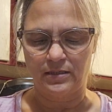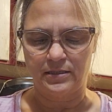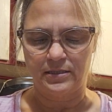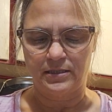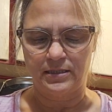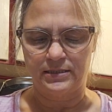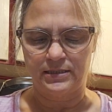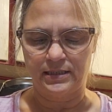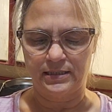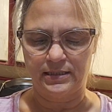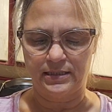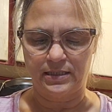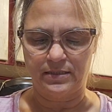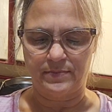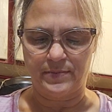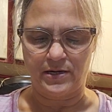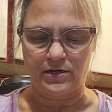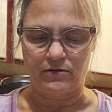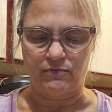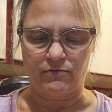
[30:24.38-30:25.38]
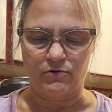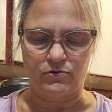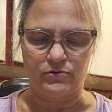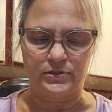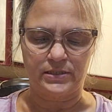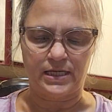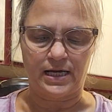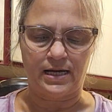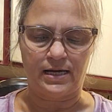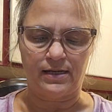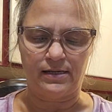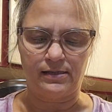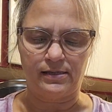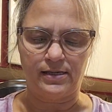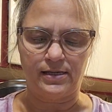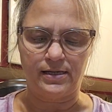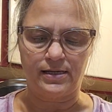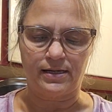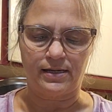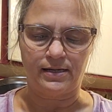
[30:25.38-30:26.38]
This is the amount of rows I
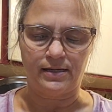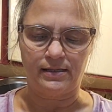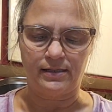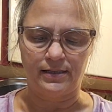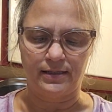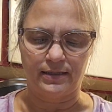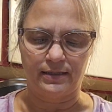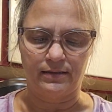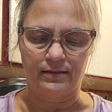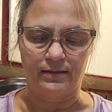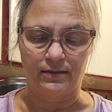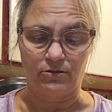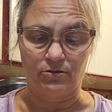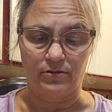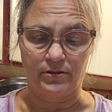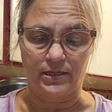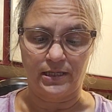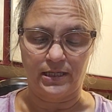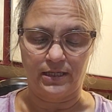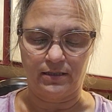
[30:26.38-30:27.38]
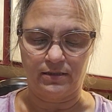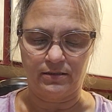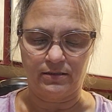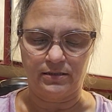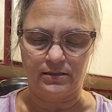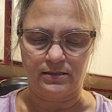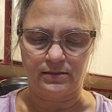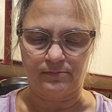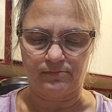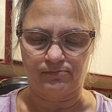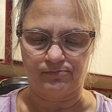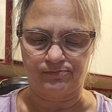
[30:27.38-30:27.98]
like. I like little things.